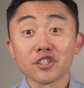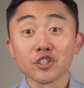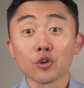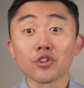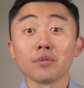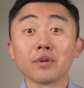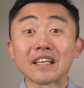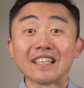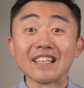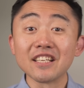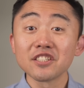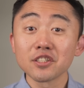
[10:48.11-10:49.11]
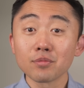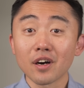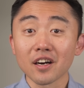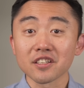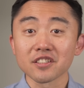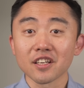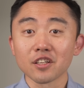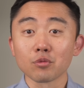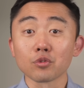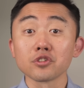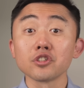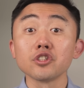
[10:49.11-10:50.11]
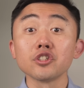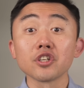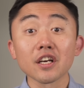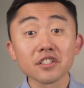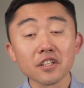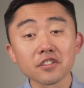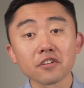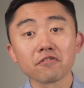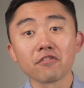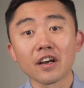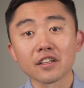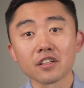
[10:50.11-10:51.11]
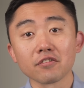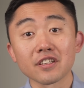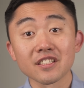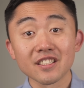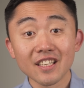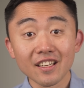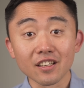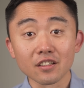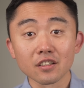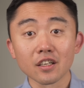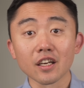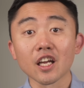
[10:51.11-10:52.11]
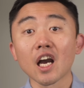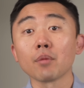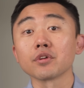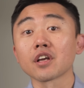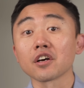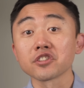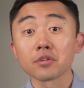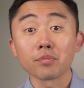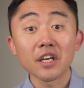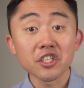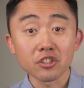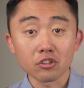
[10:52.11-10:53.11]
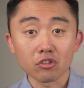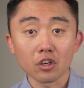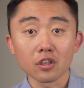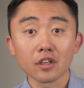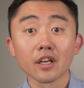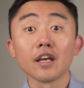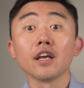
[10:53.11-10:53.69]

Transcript: showed that magnesium oxide was just as effective as Senna, a common constipation drug,